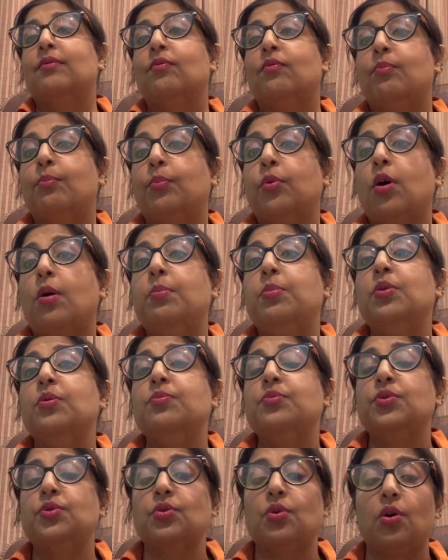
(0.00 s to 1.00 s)

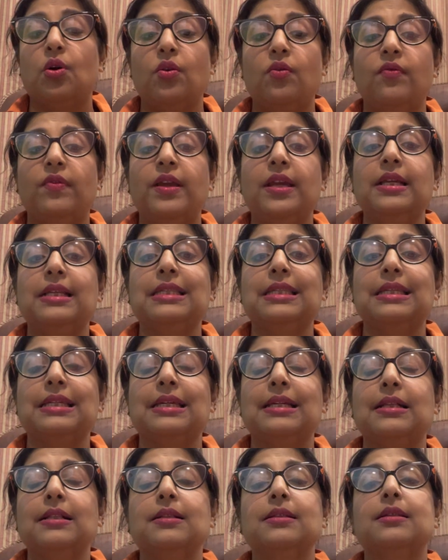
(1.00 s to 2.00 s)
Problem solving
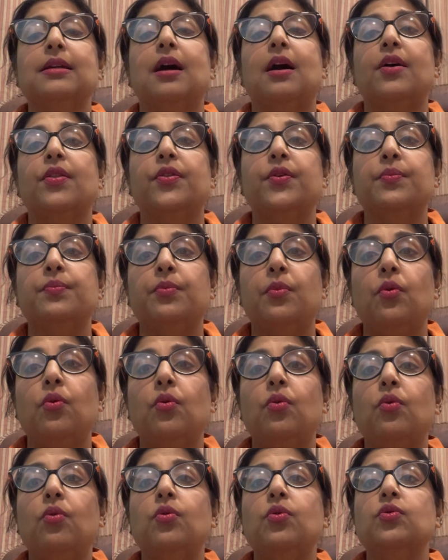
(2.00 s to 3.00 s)
skills are the
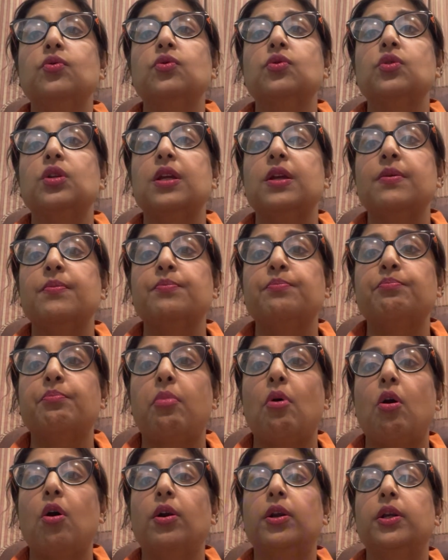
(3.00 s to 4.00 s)
most
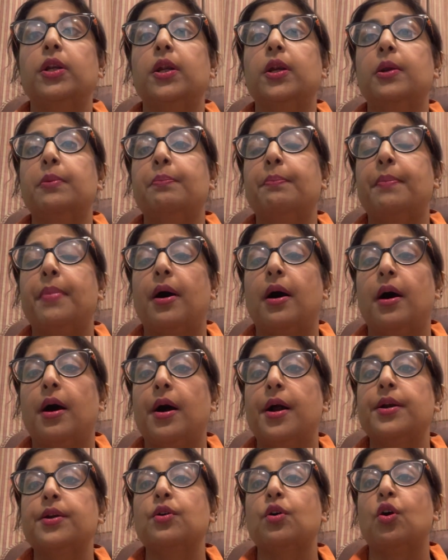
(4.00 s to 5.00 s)
important
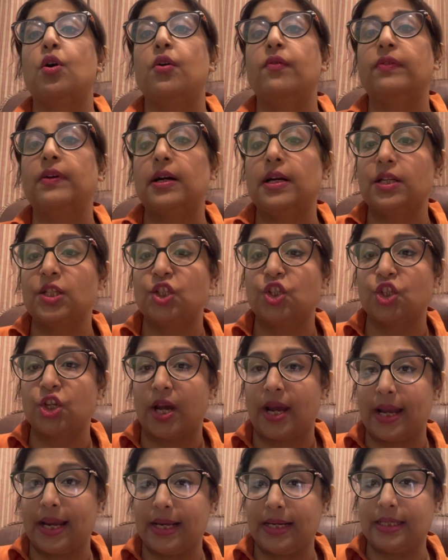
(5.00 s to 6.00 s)
part of a
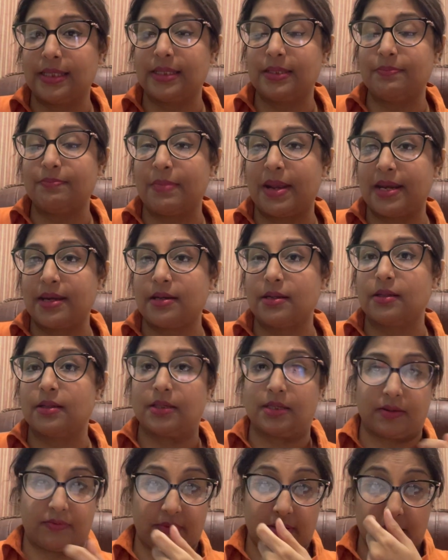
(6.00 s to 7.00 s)
child's mental
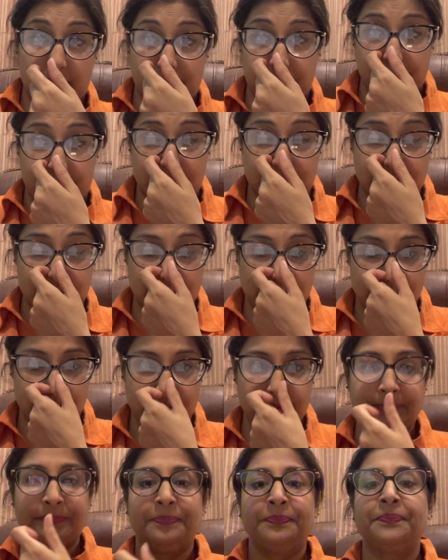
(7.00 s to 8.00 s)
development.
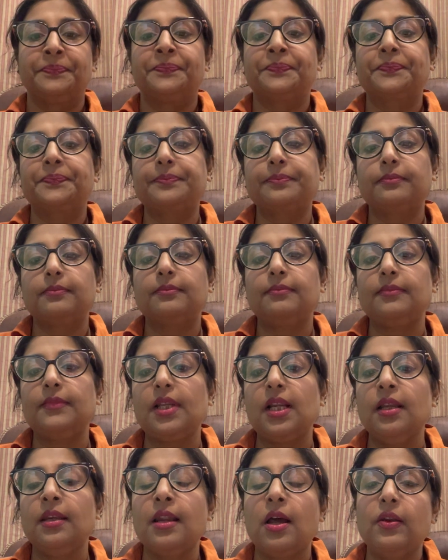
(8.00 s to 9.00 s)

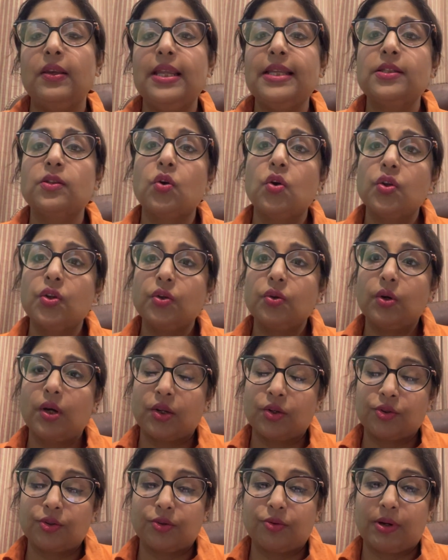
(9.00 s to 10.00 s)
Now let's go
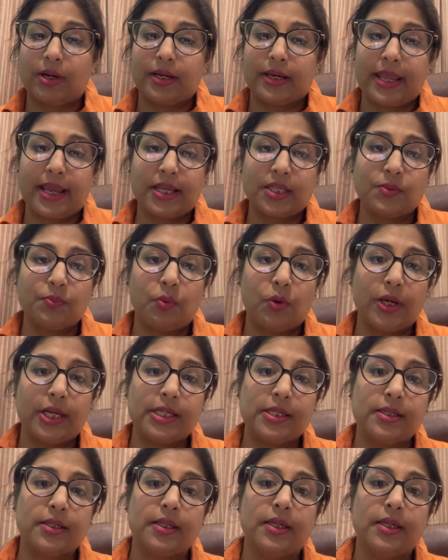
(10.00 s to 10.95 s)
on to our next point.